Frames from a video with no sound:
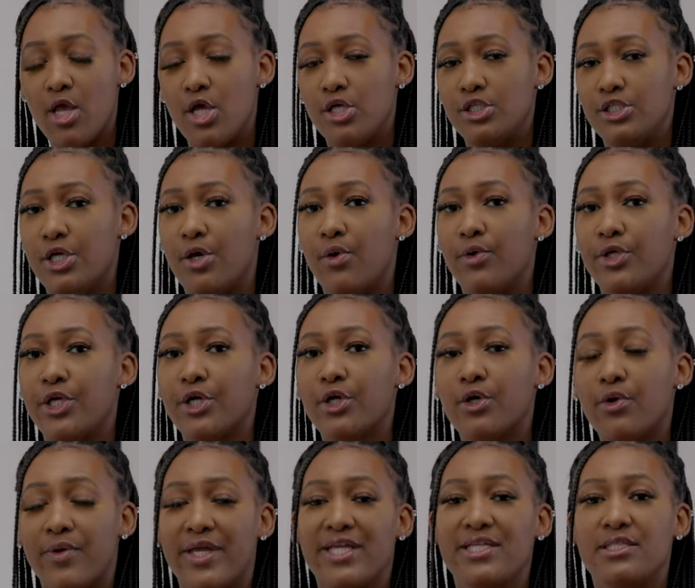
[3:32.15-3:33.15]
So you're
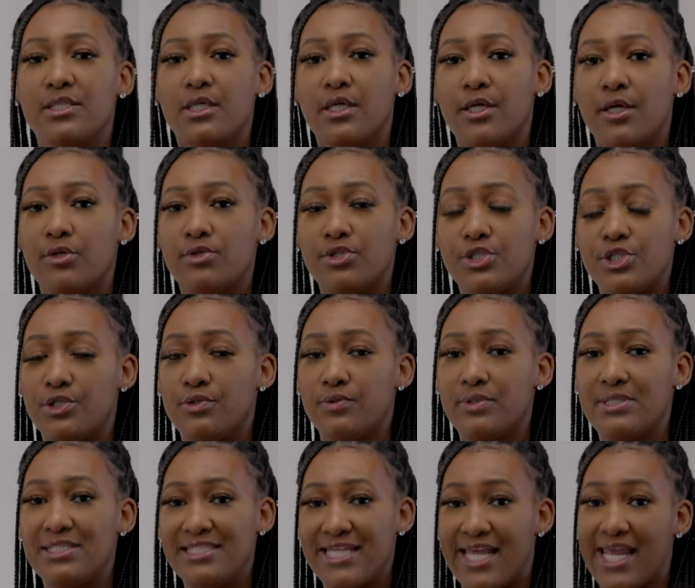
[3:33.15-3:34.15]
going to go to
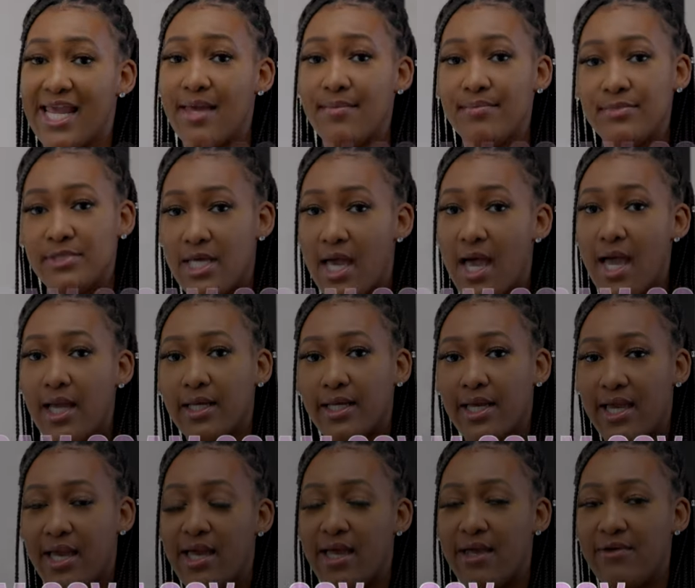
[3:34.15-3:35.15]

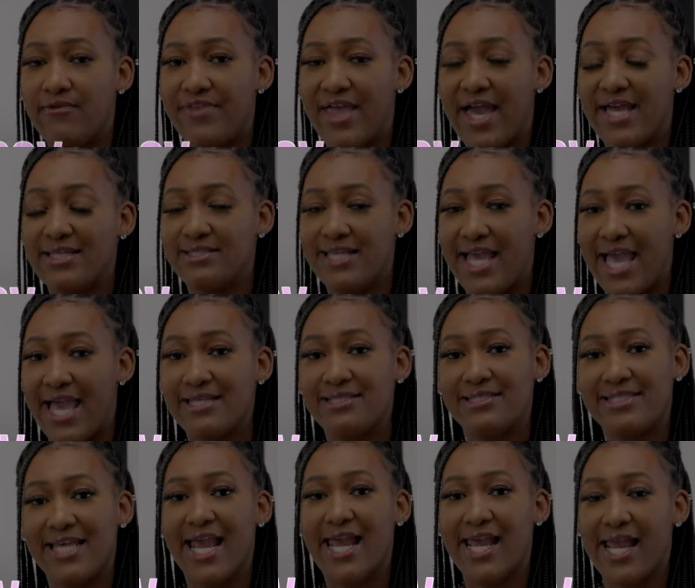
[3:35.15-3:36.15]
SAM.gov,
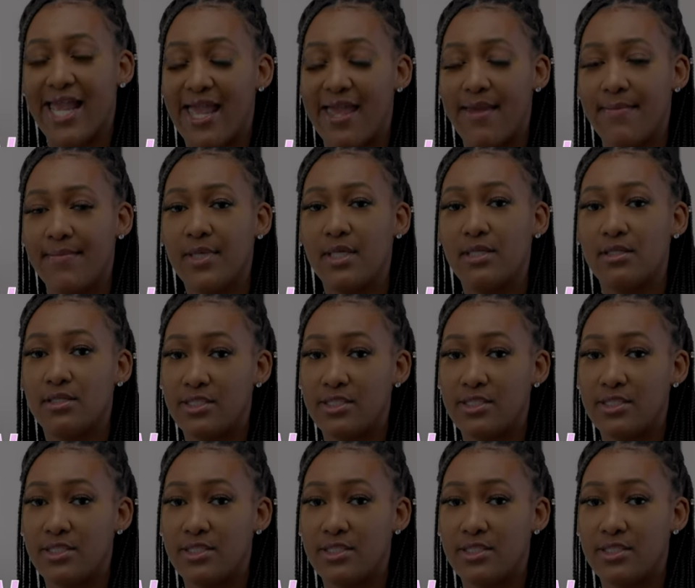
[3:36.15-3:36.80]
that's SAM.gov.